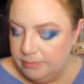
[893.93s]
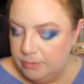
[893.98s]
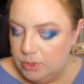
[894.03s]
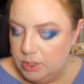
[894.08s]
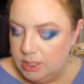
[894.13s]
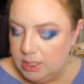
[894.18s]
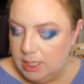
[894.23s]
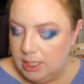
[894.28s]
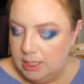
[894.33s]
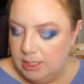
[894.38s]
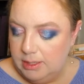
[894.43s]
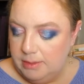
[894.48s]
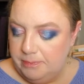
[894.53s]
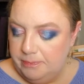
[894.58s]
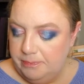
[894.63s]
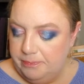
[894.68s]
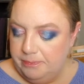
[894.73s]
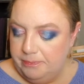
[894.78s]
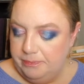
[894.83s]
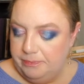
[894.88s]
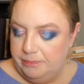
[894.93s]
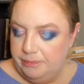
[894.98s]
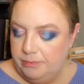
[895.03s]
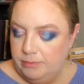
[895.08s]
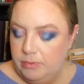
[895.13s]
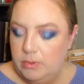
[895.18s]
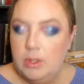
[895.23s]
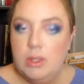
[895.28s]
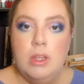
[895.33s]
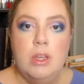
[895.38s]
just kind of
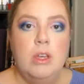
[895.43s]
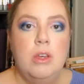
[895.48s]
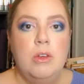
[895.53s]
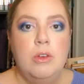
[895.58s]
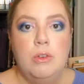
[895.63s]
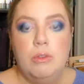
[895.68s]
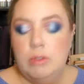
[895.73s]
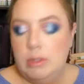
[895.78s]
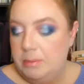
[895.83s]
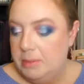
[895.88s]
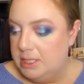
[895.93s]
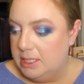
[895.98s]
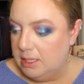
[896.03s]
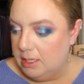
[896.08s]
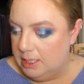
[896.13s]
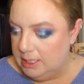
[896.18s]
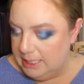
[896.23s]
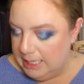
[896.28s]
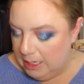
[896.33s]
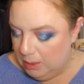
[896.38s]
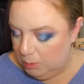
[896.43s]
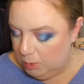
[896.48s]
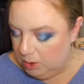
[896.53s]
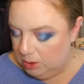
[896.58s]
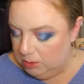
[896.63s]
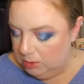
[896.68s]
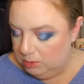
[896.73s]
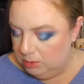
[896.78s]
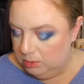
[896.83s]
Rub this on a towel.